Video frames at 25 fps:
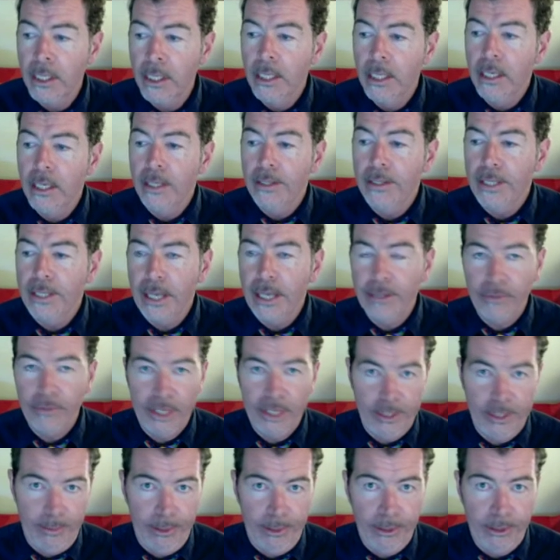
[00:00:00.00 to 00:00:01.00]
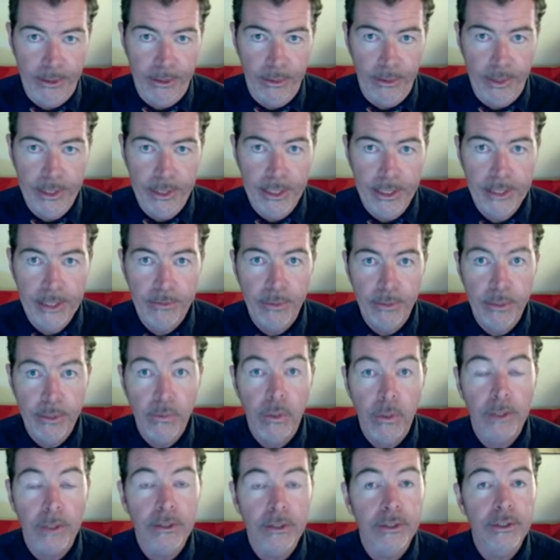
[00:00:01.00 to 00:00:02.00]
The other aspect to it is we
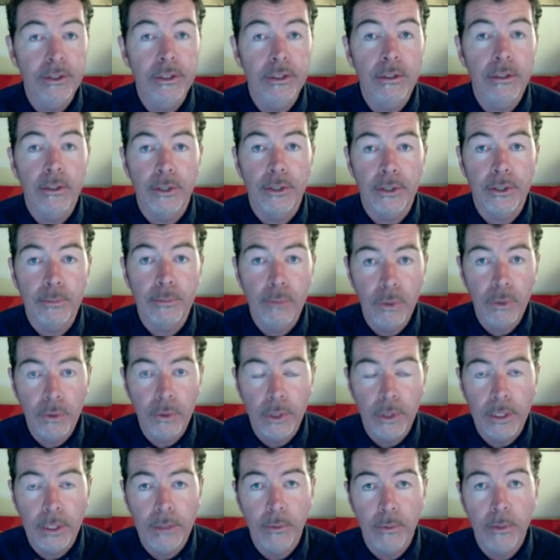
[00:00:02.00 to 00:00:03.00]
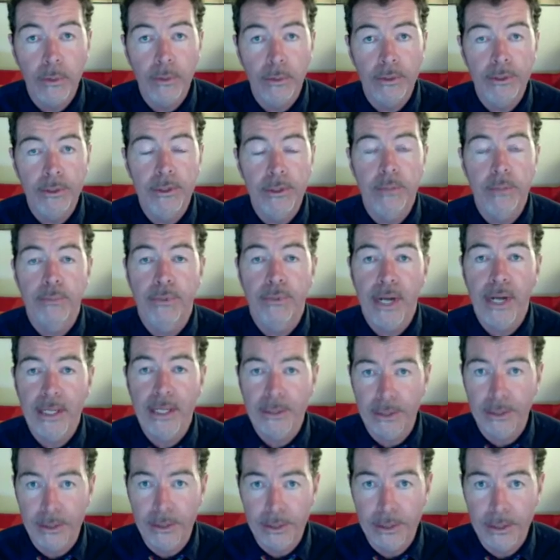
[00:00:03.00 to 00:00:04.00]
want you to learn more. We want you to
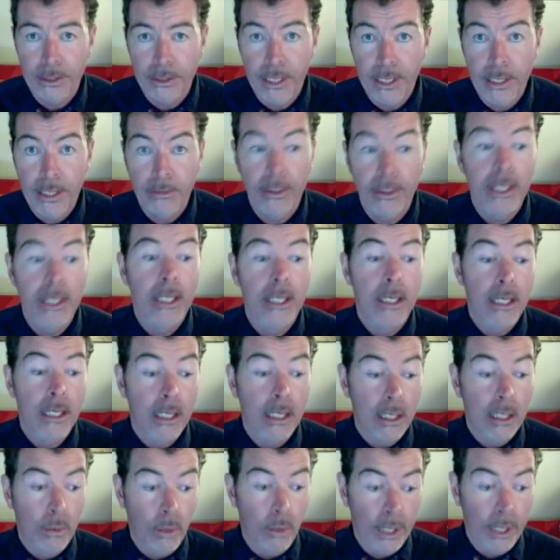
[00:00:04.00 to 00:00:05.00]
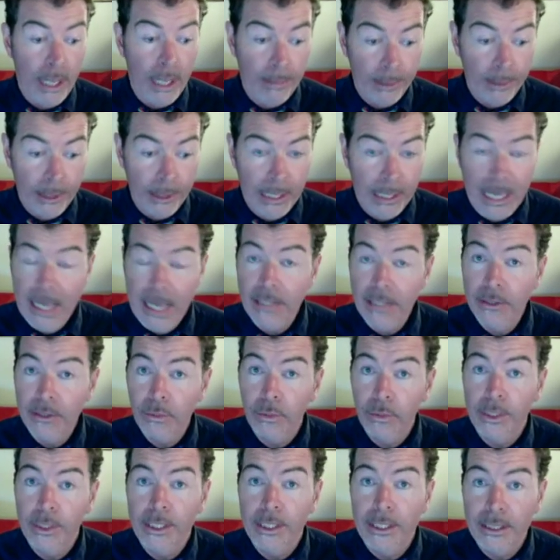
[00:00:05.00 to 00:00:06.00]
practice. Now, what happened last
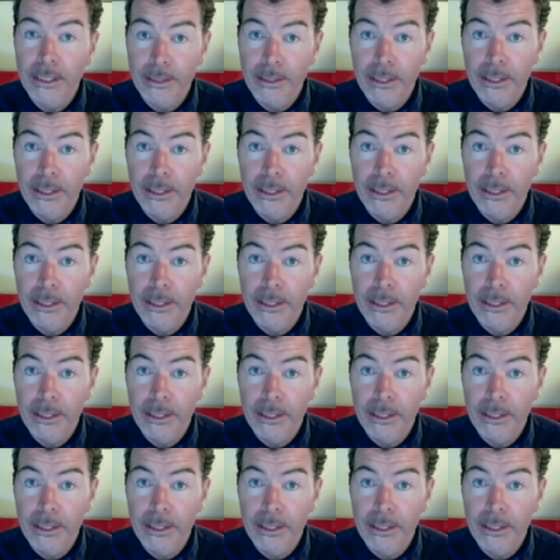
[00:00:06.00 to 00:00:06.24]
week in this